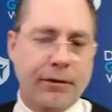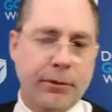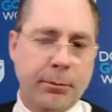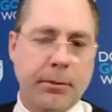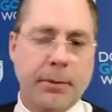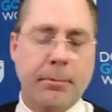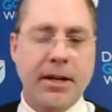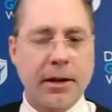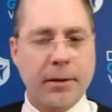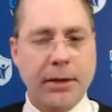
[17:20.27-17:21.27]
of them may
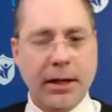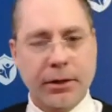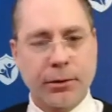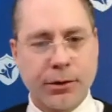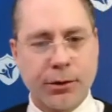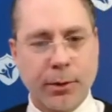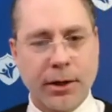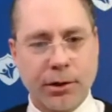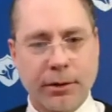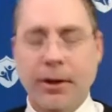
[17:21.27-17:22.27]
not apply to your
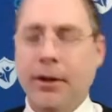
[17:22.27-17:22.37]
situation.